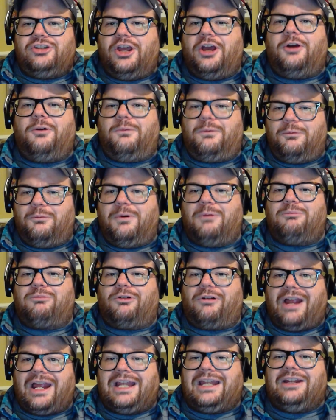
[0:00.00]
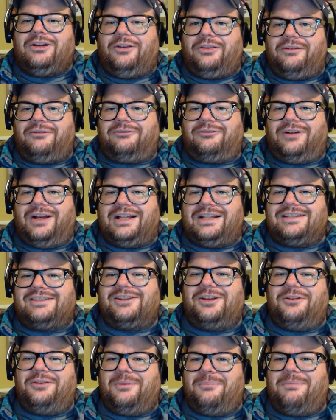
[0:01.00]
No, we want Brady on the front.
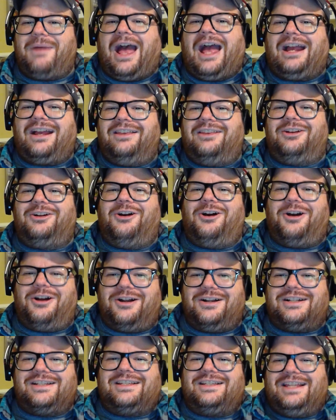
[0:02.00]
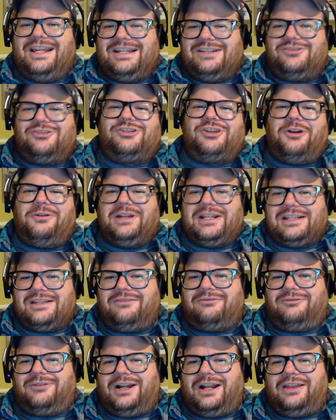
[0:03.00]
So the back of the card is shown as the
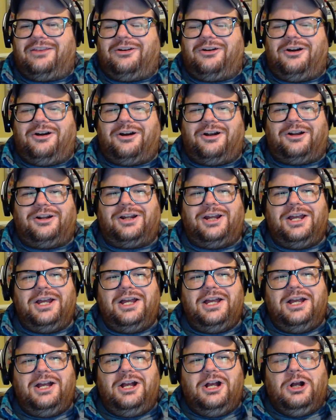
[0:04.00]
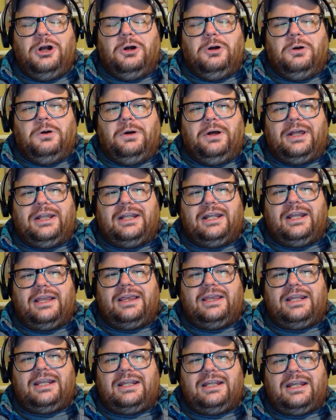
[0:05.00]
front of the card on
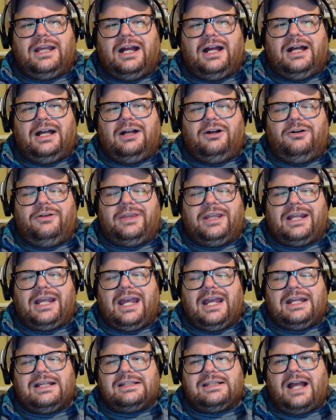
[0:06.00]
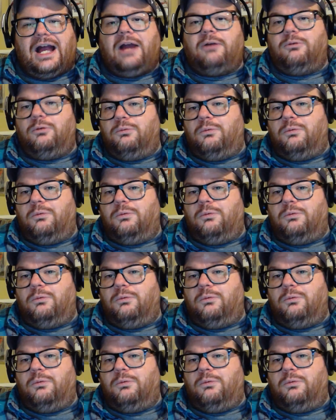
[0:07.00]
the case. I would